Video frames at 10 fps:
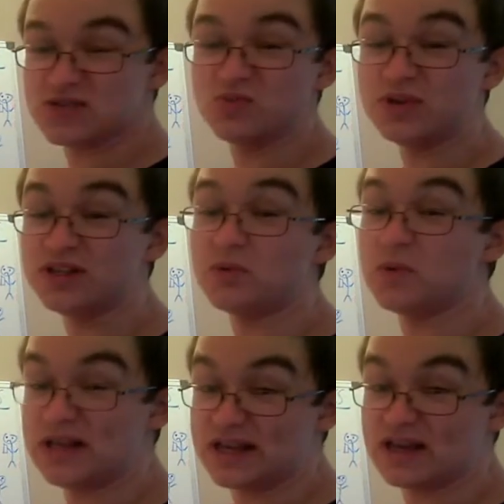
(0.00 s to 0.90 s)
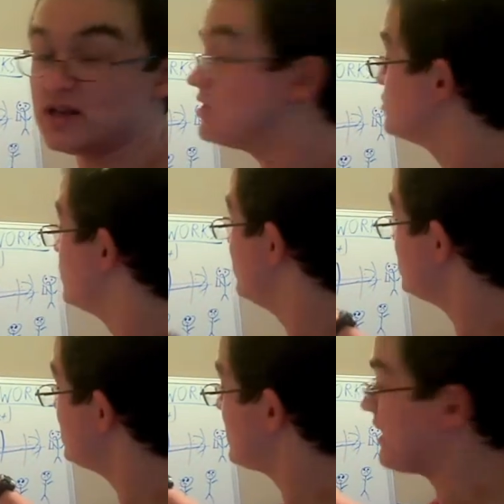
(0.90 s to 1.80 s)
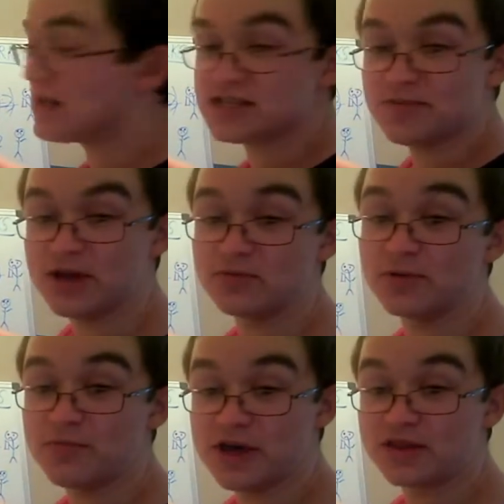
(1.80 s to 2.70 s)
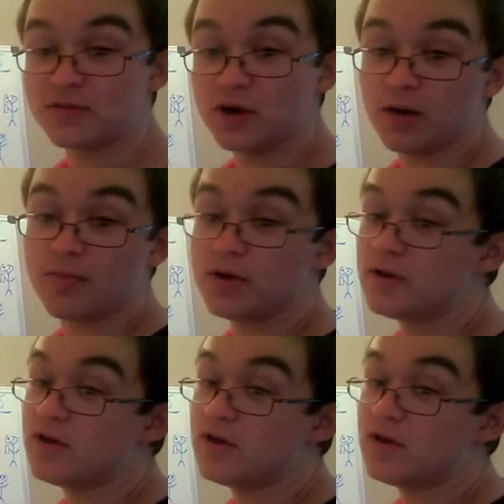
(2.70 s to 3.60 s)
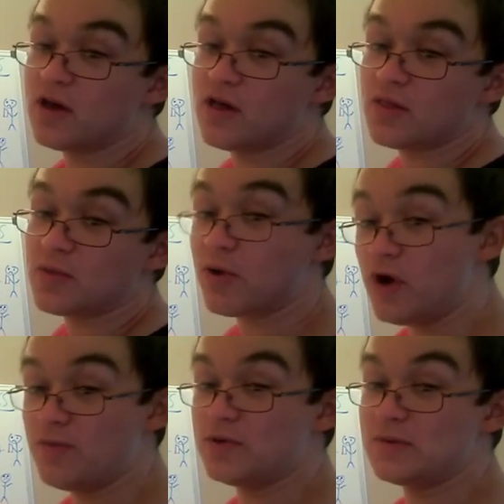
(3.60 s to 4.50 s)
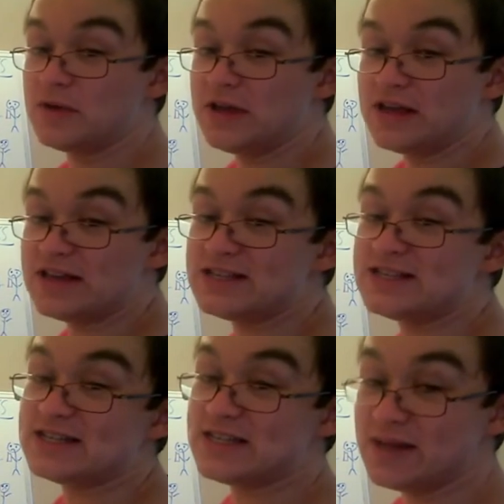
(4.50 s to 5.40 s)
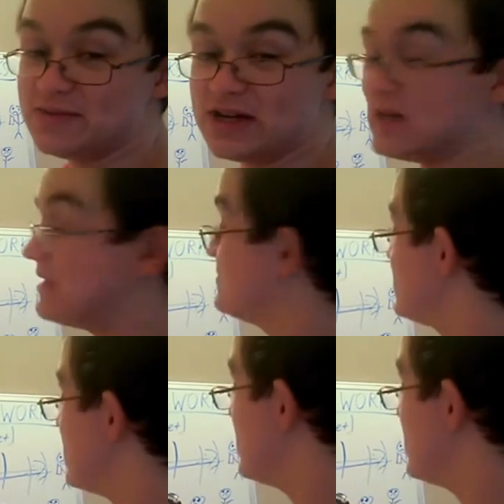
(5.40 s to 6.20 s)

really weak. So this thing has to be able to pick them up. The problem is that sometimes